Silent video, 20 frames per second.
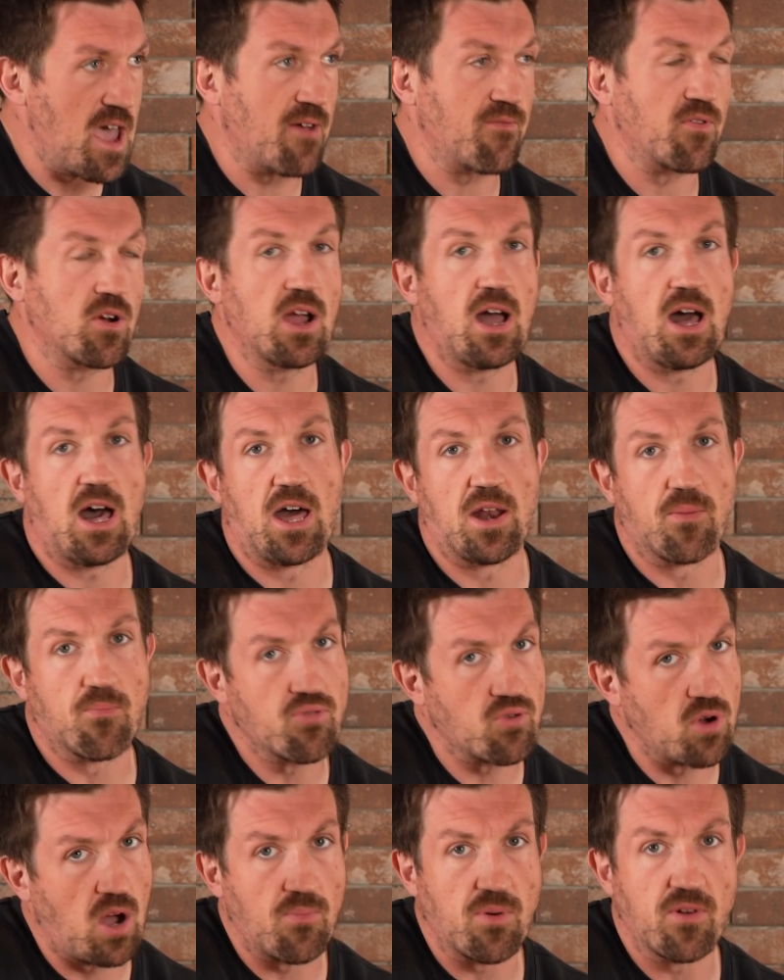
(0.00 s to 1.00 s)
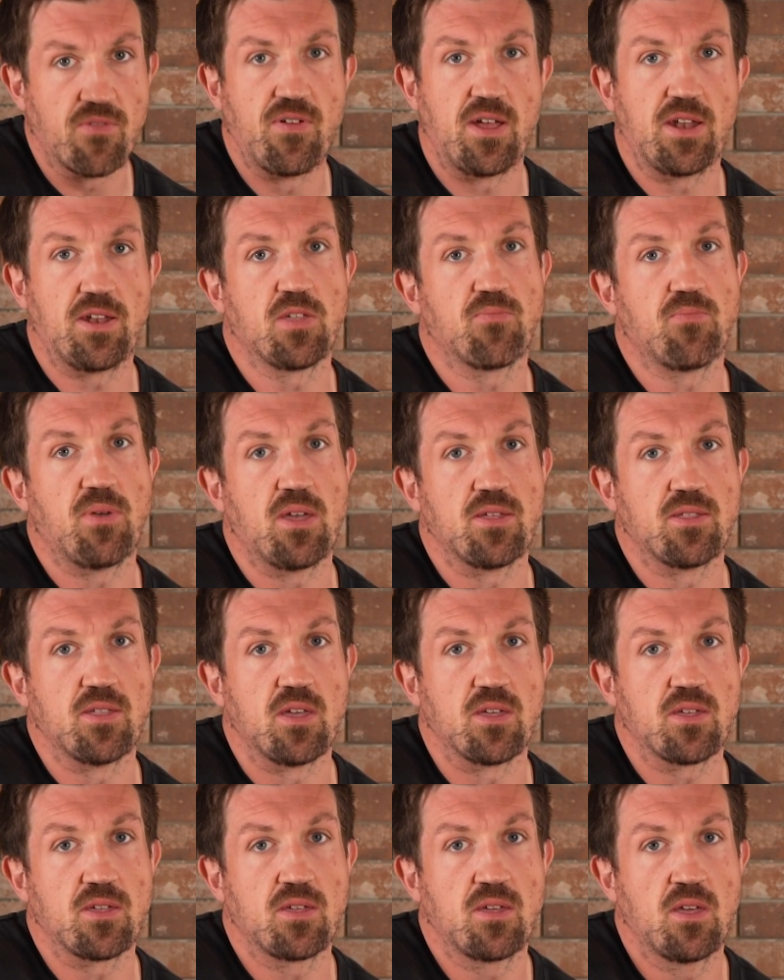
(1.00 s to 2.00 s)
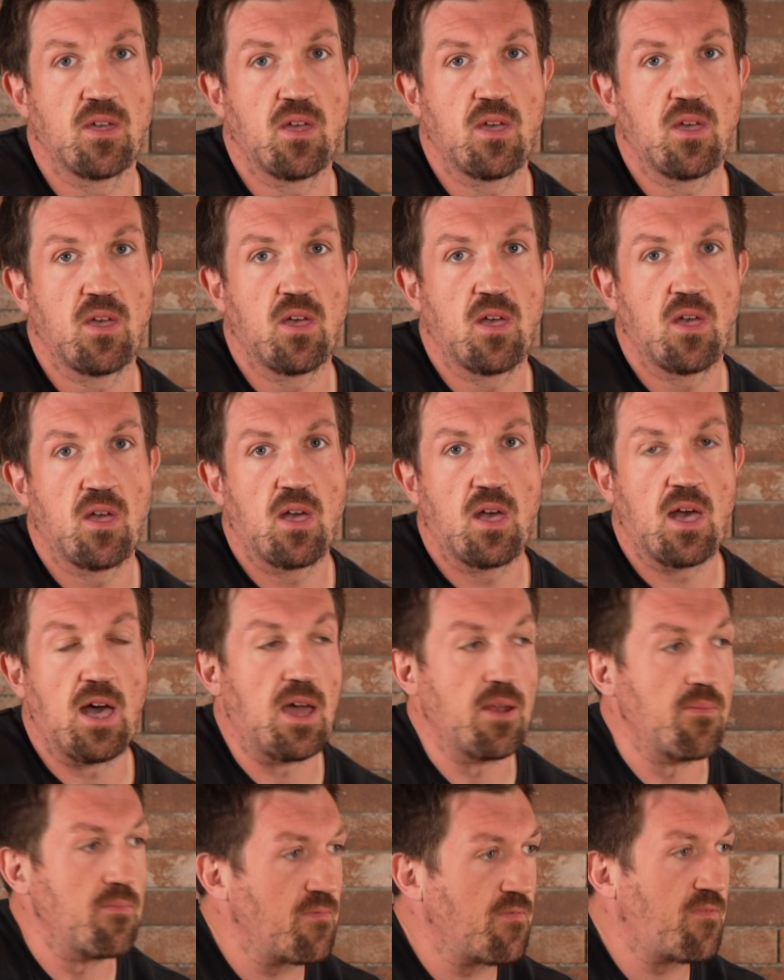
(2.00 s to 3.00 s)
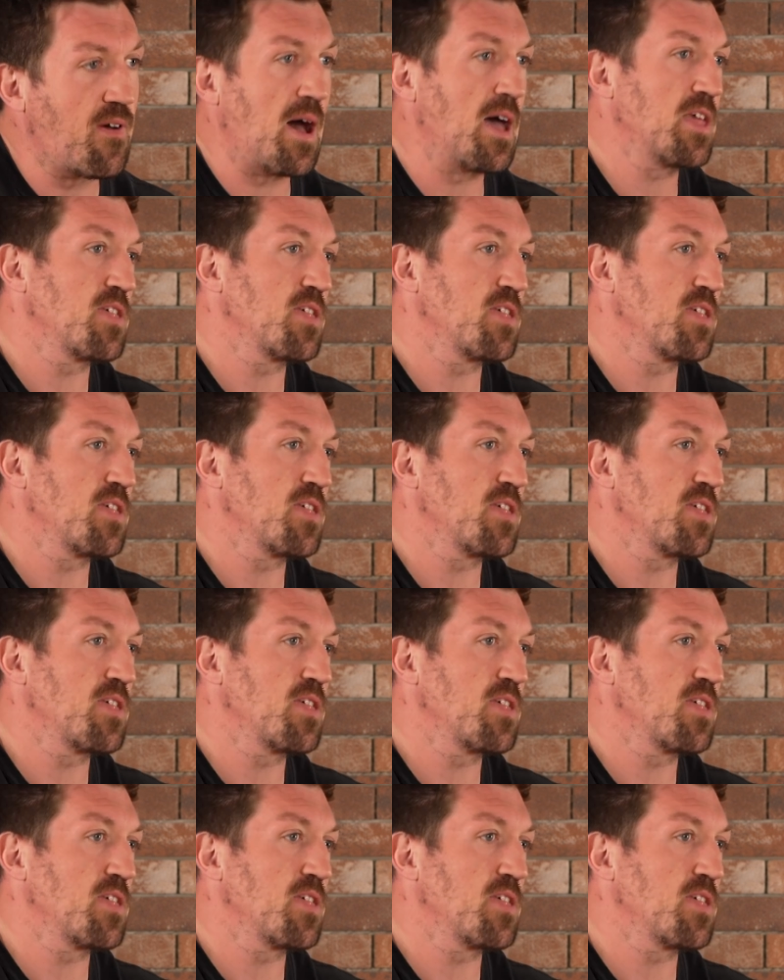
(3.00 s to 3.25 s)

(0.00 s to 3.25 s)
never had a proper fitness business, and